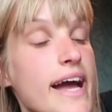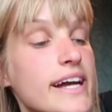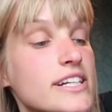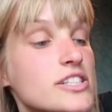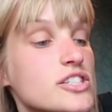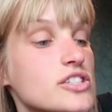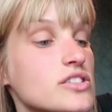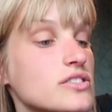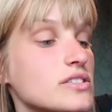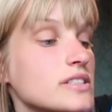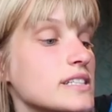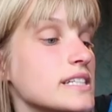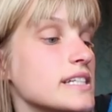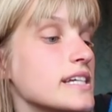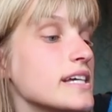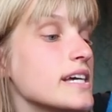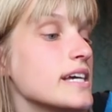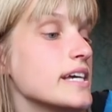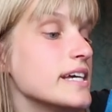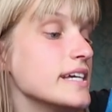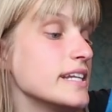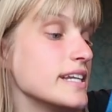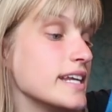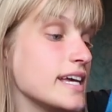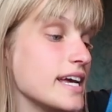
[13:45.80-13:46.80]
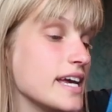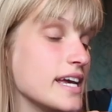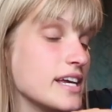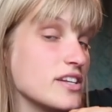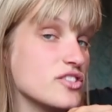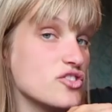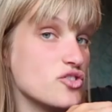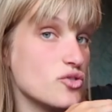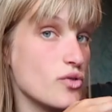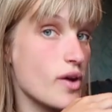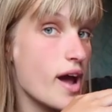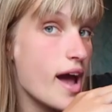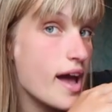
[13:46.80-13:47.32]
actually in a
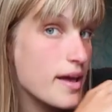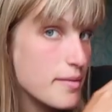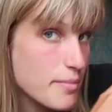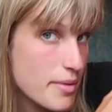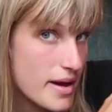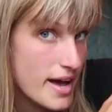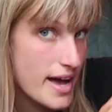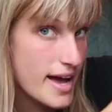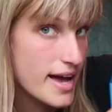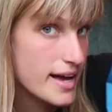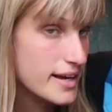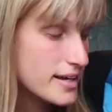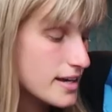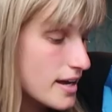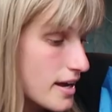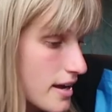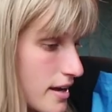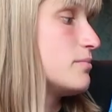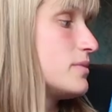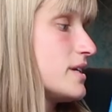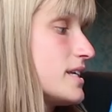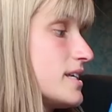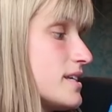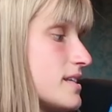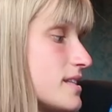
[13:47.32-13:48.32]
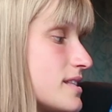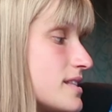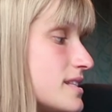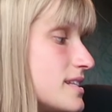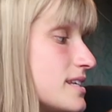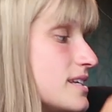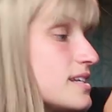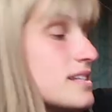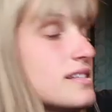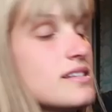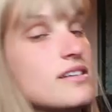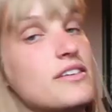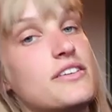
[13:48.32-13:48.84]
dry bag because
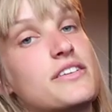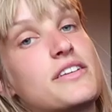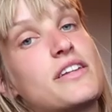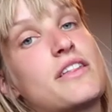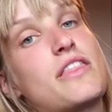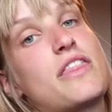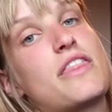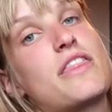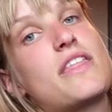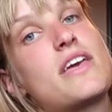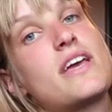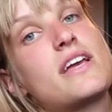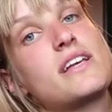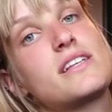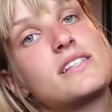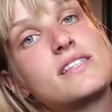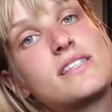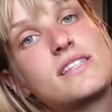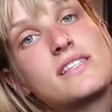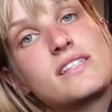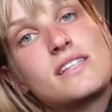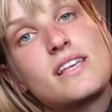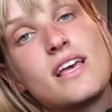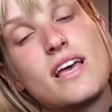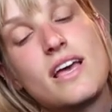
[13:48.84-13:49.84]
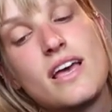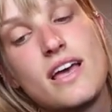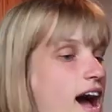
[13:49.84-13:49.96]
these are the things